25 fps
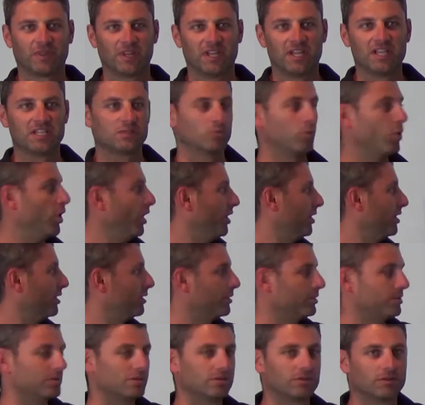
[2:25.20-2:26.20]
His what
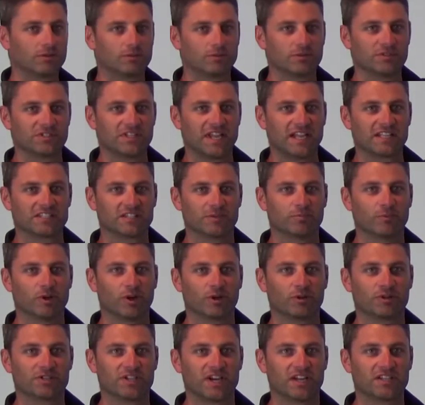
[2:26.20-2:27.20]
was dancing with
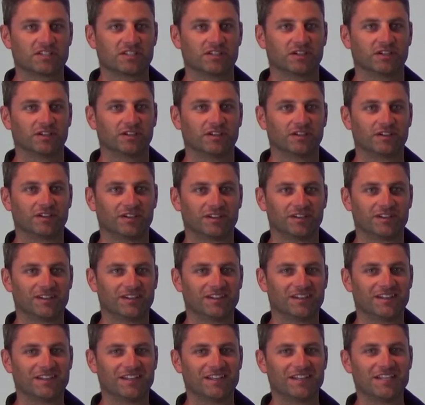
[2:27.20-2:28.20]
Michael Jackson.
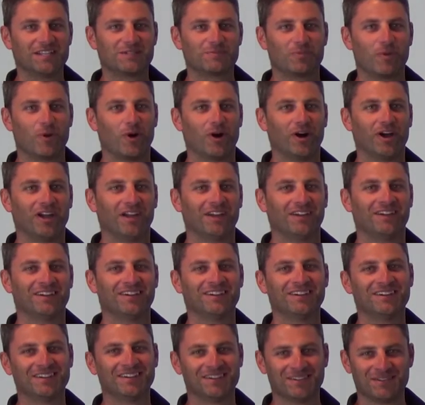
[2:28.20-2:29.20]
His why
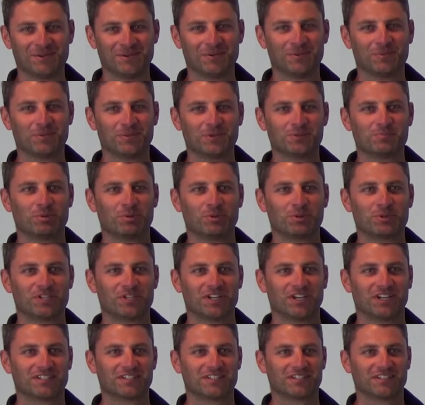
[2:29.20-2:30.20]
was pull
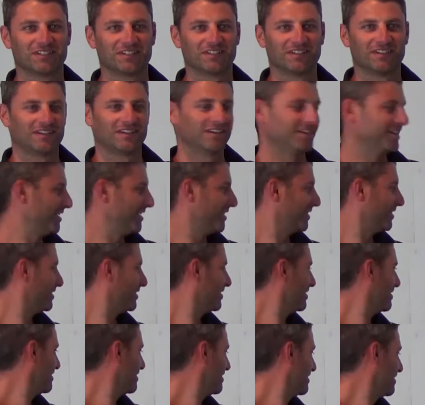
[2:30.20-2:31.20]
chicks.
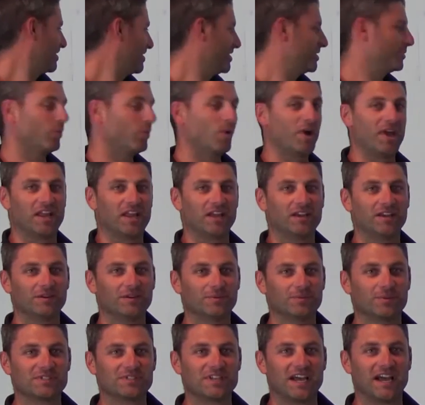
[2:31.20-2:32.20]
His
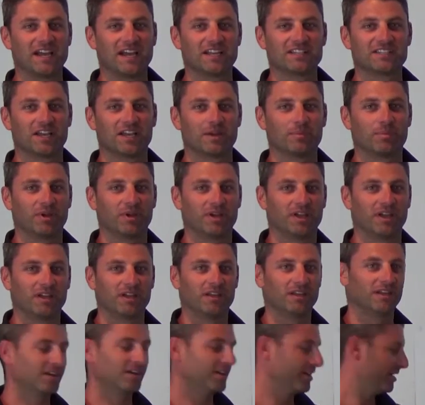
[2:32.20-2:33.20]
when was ASAP
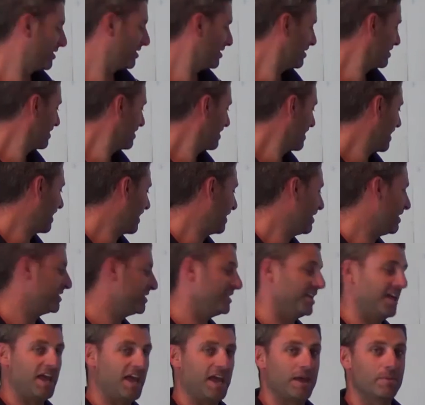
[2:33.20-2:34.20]
and
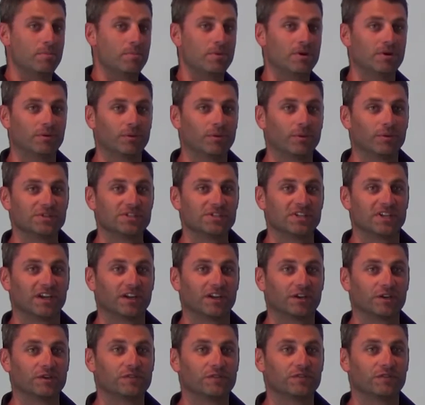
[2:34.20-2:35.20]
his M, what was he
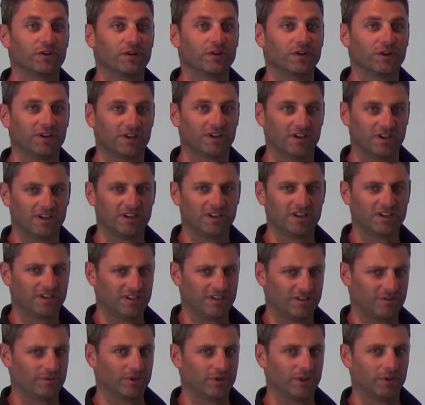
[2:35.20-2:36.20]
going to do for it?
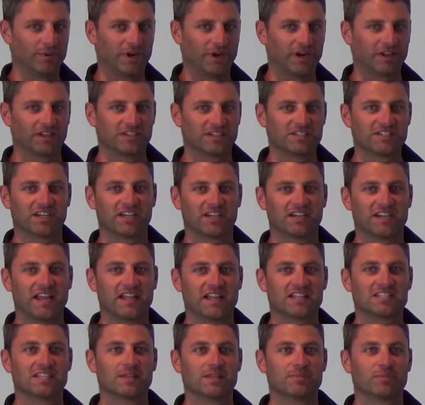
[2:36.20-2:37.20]
Well, apparently he's going to
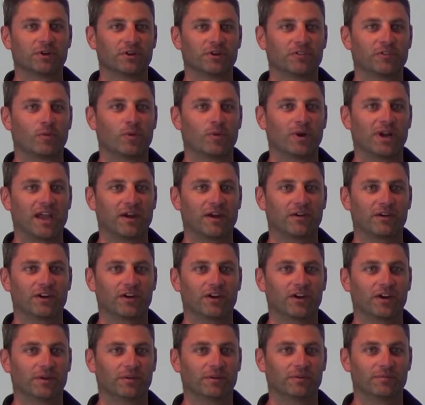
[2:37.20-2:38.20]
dance in the mirror for one hour a
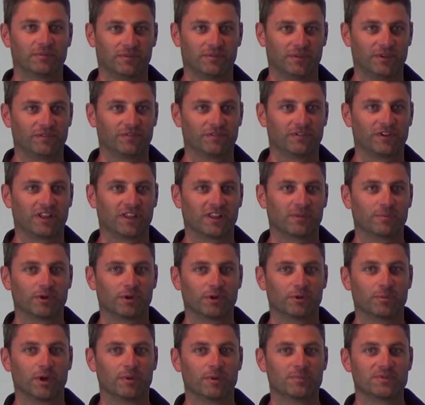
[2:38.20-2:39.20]
night in front of the
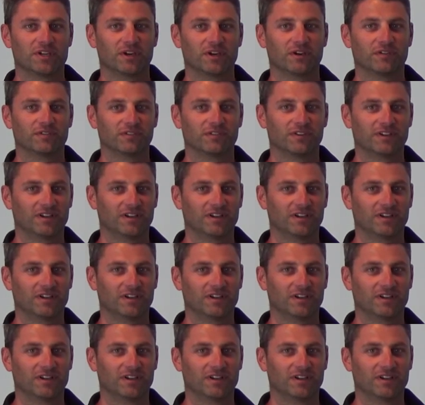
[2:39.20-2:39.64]
mirror by himself.